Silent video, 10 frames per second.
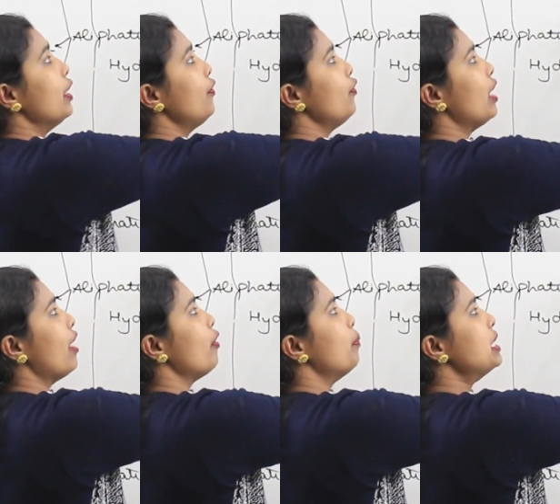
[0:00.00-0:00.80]
If we
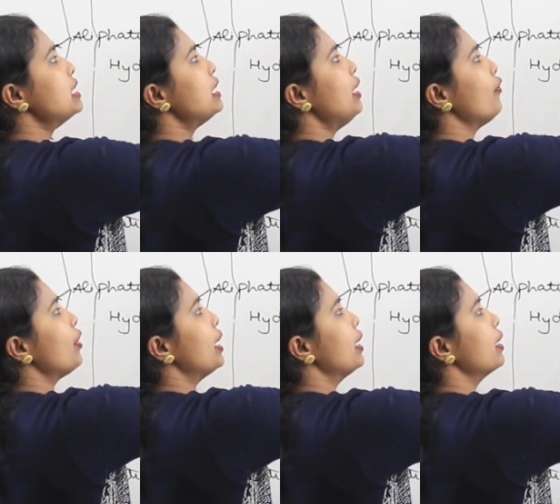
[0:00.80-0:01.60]
have a
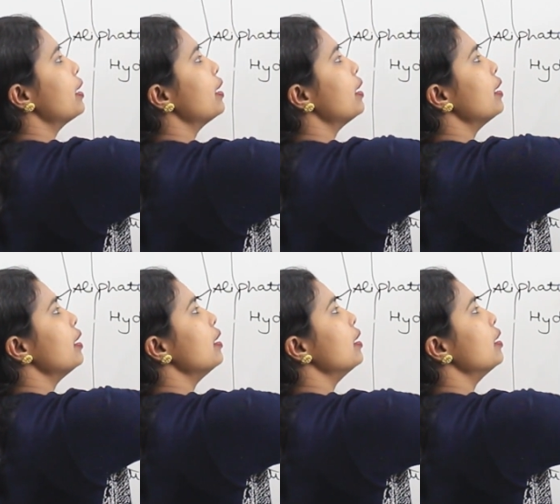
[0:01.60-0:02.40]
benzene ring,
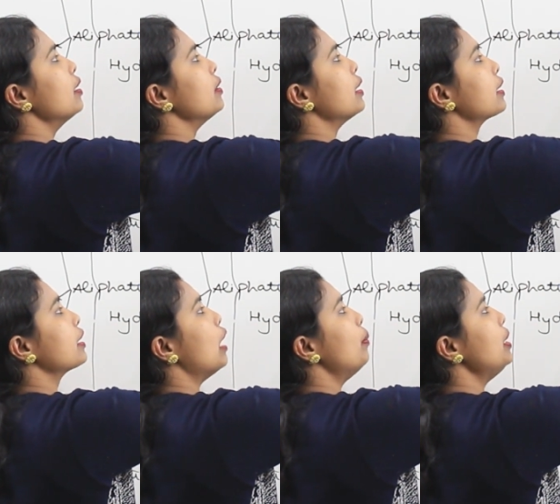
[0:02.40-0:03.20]

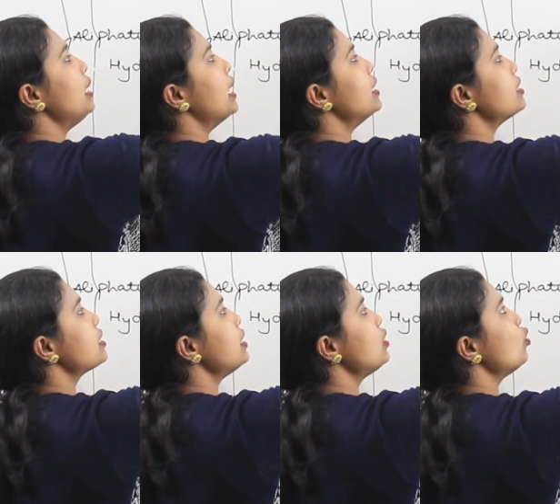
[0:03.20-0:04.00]
the carbon
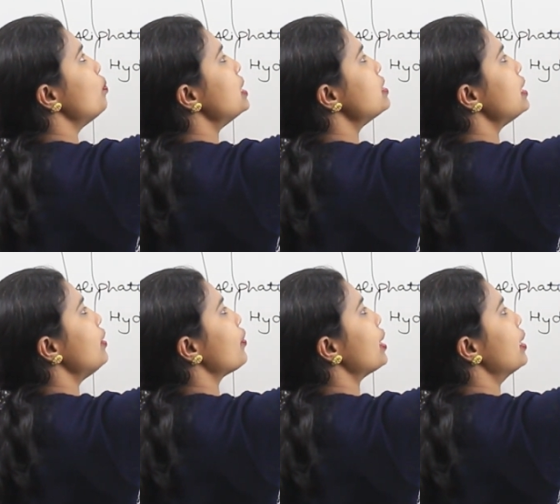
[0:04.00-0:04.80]
adjacent to
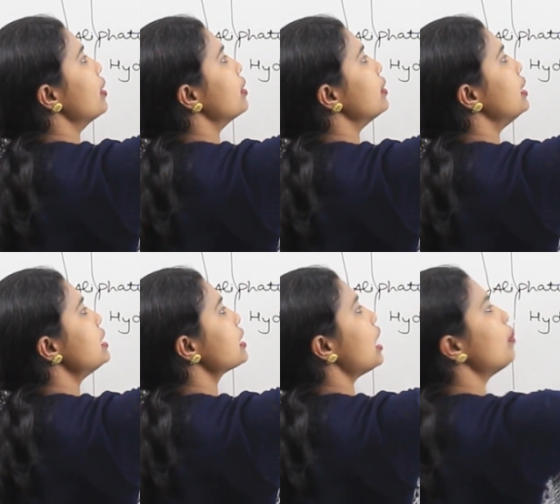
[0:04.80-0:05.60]
benzene ring,
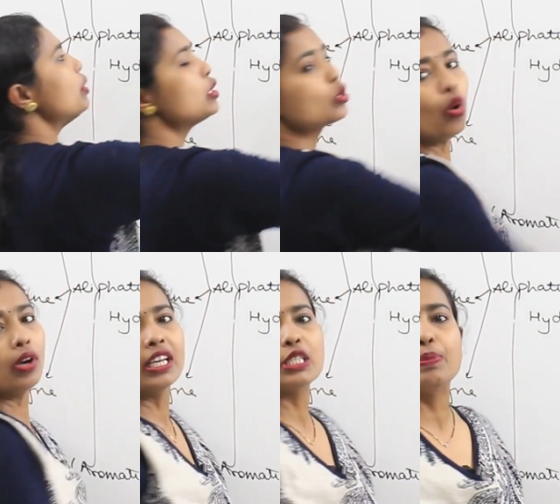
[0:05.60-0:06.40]
this carbon is
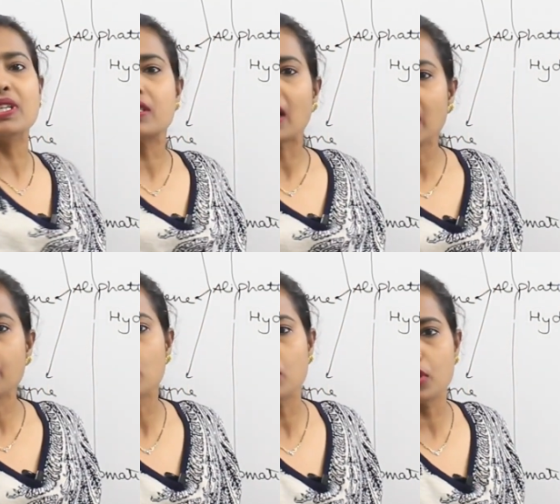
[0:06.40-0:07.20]
called as
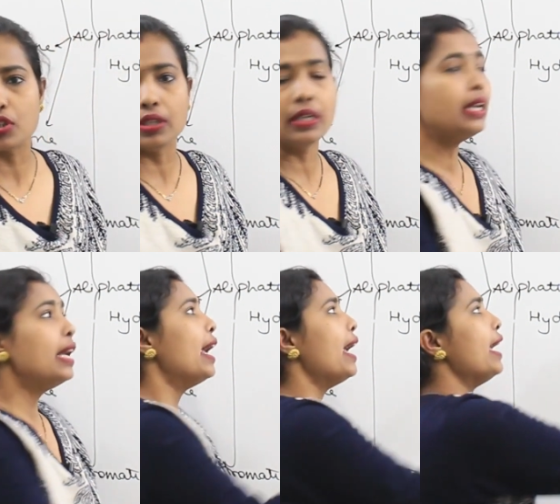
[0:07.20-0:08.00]
benzylic position,
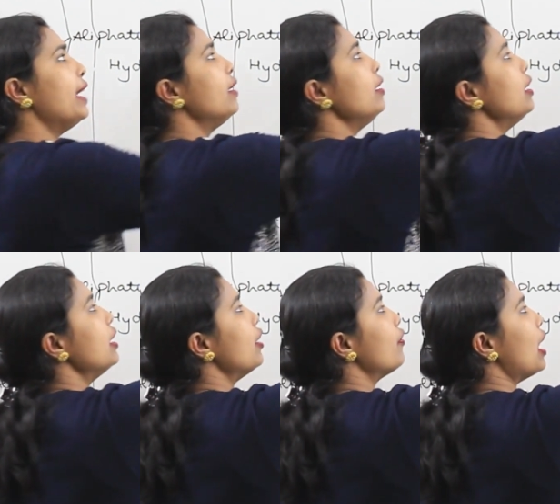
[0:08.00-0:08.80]

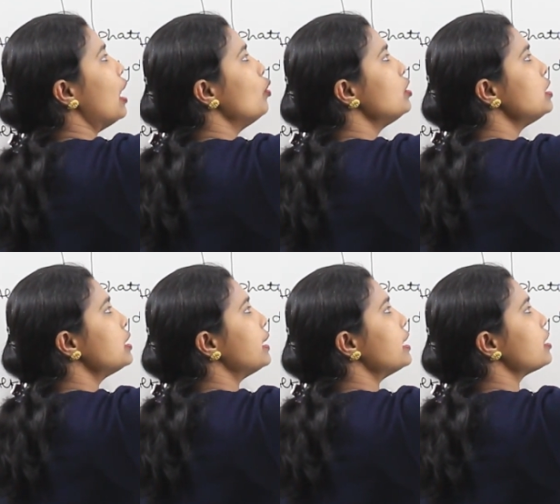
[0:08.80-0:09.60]
and if a halogen
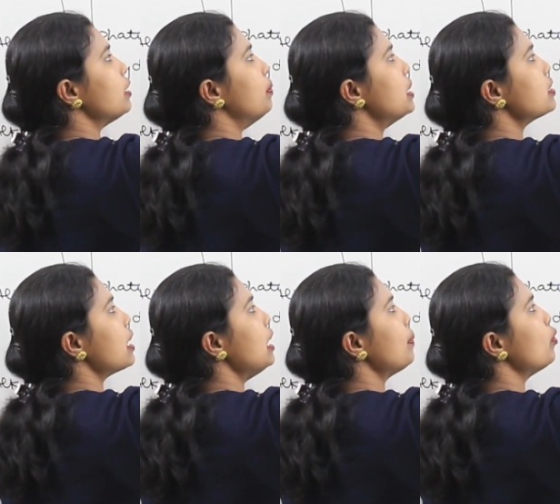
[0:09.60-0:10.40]
is attached at
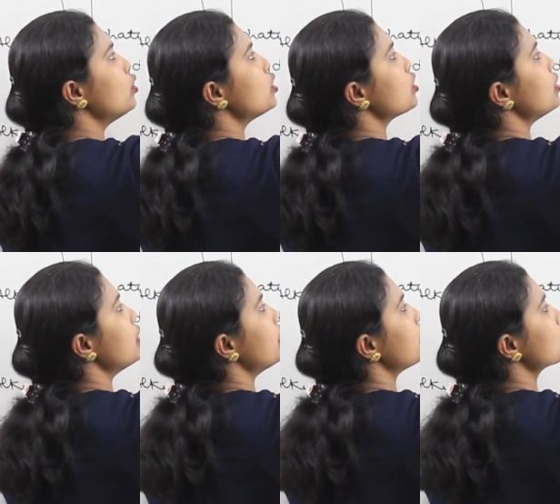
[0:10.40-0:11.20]
benzylic
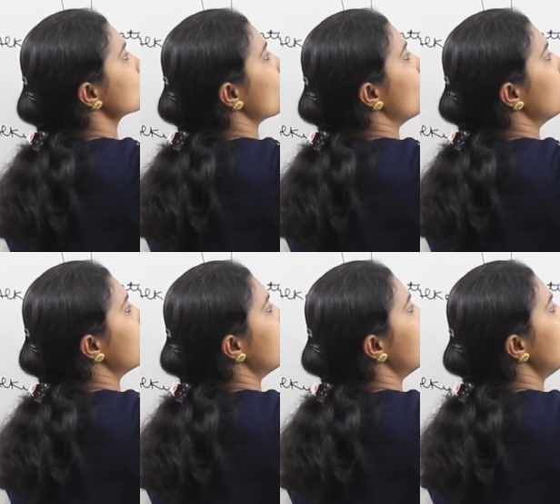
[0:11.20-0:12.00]
position, it is
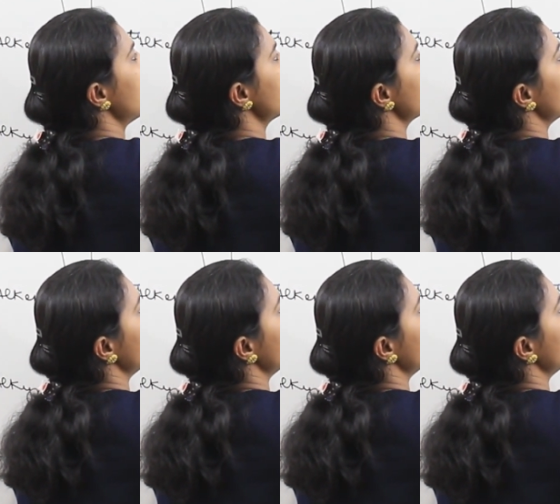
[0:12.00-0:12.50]
called as